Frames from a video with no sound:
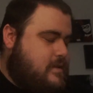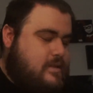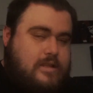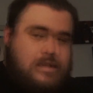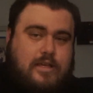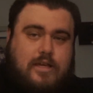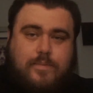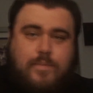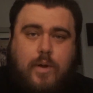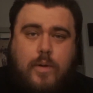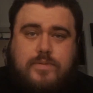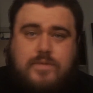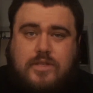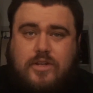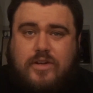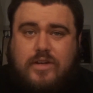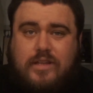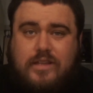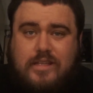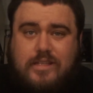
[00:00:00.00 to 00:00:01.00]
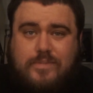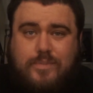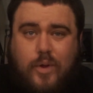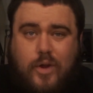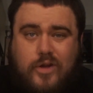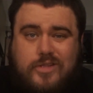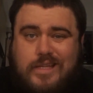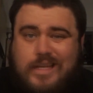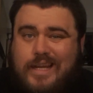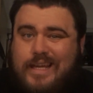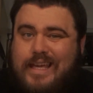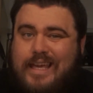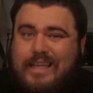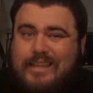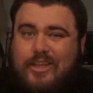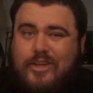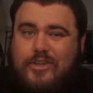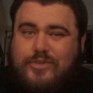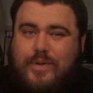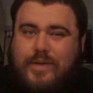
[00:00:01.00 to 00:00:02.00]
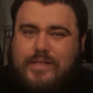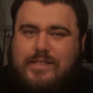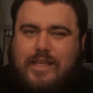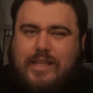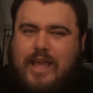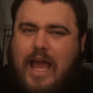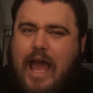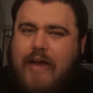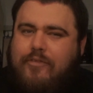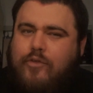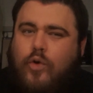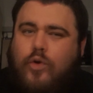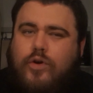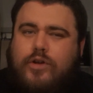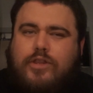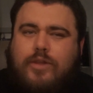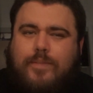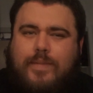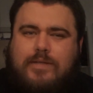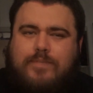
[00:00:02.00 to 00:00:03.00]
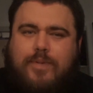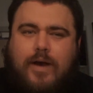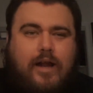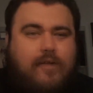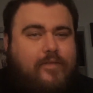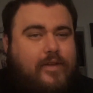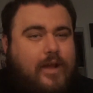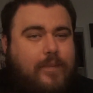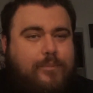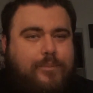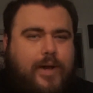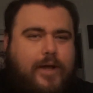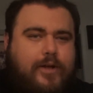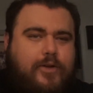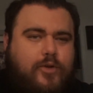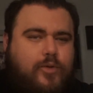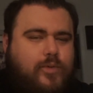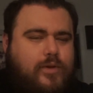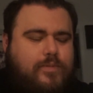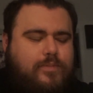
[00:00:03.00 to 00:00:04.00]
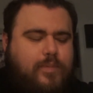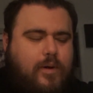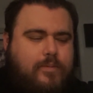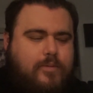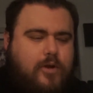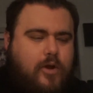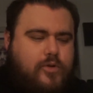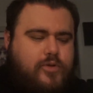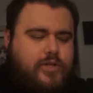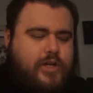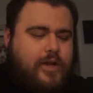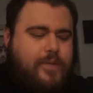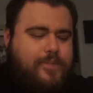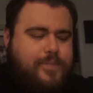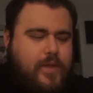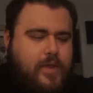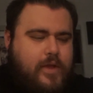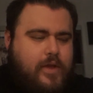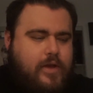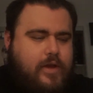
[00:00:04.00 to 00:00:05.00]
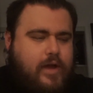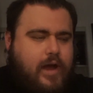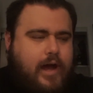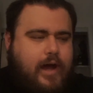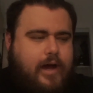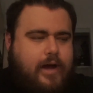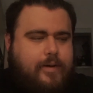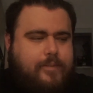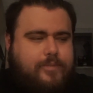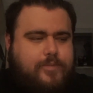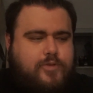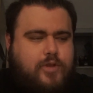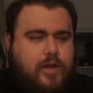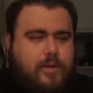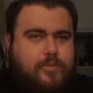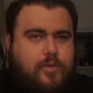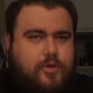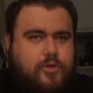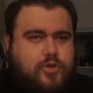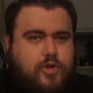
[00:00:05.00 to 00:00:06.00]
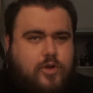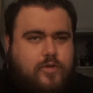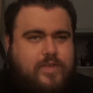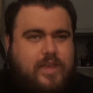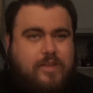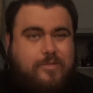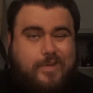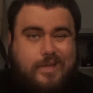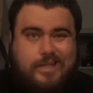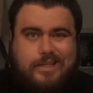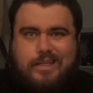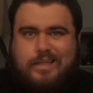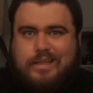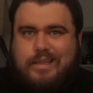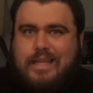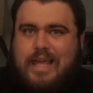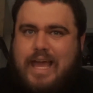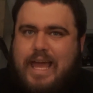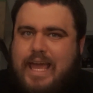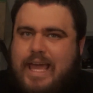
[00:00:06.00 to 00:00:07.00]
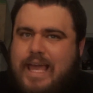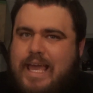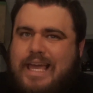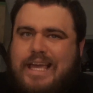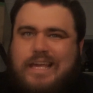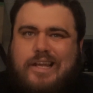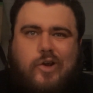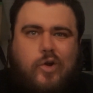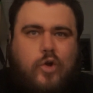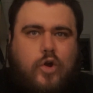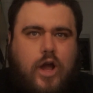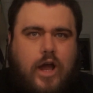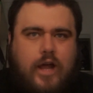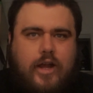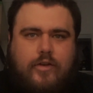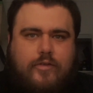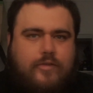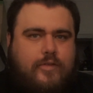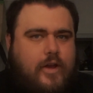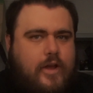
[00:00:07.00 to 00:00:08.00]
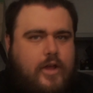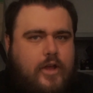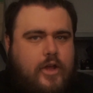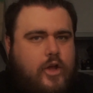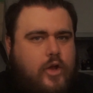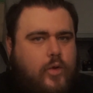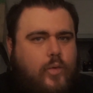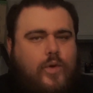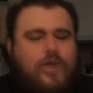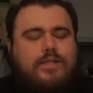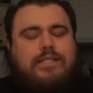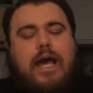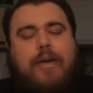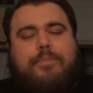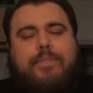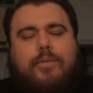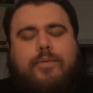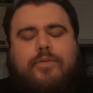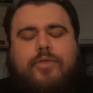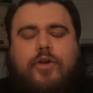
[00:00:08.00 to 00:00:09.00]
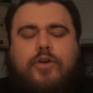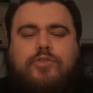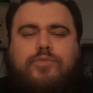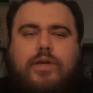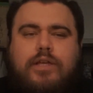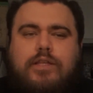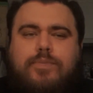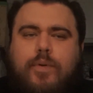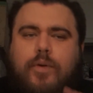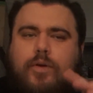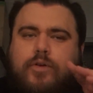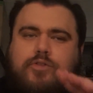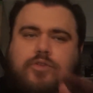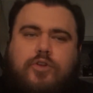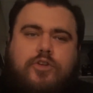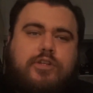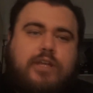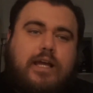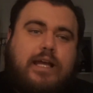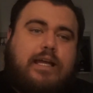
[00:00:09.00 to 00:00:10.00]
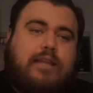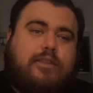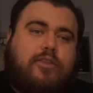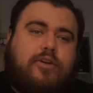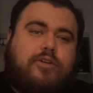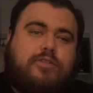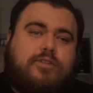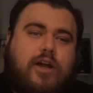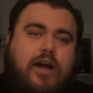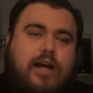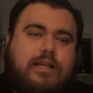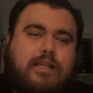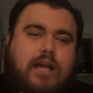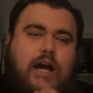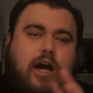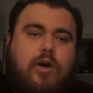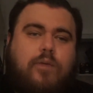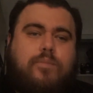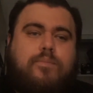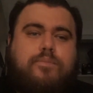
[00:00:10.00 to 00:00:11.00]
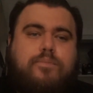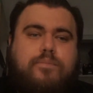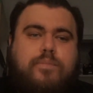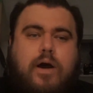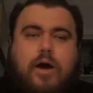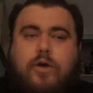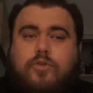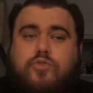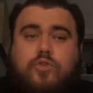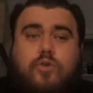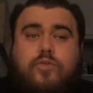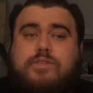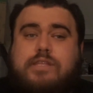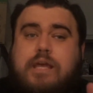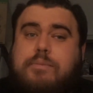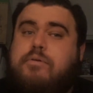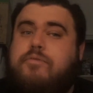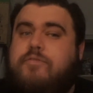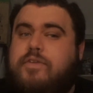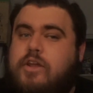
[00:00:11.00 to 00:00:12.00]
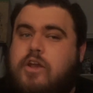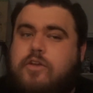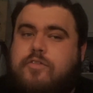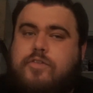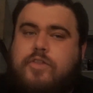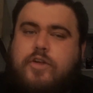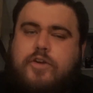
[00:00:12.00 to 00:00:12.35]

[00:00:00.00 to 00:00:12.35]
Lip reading: the pops that are in this box. I didn't get those ones, and I have ordered them as part of like a bundle with Pop Culture. So I'm not sure if they've been delayed or kind of what's happening with those ones, but as soon as I get those, guys, I'll do a separate video for